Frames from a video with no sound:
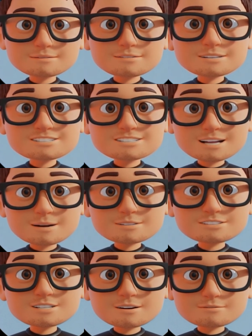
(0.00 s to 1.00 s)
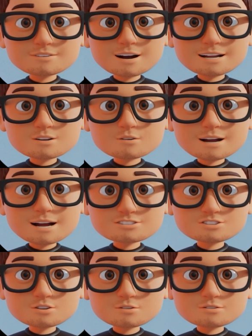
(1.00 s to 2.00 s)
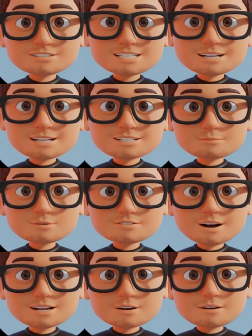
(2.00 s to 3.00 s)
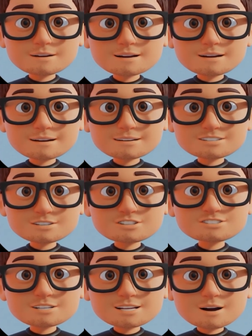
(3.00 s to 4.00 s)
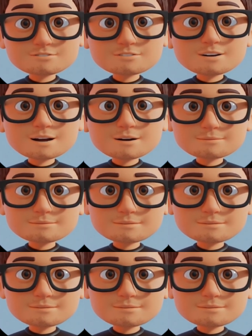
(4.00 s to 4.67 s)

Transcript: This step is done via your external DNS provider, such as Cloudflare.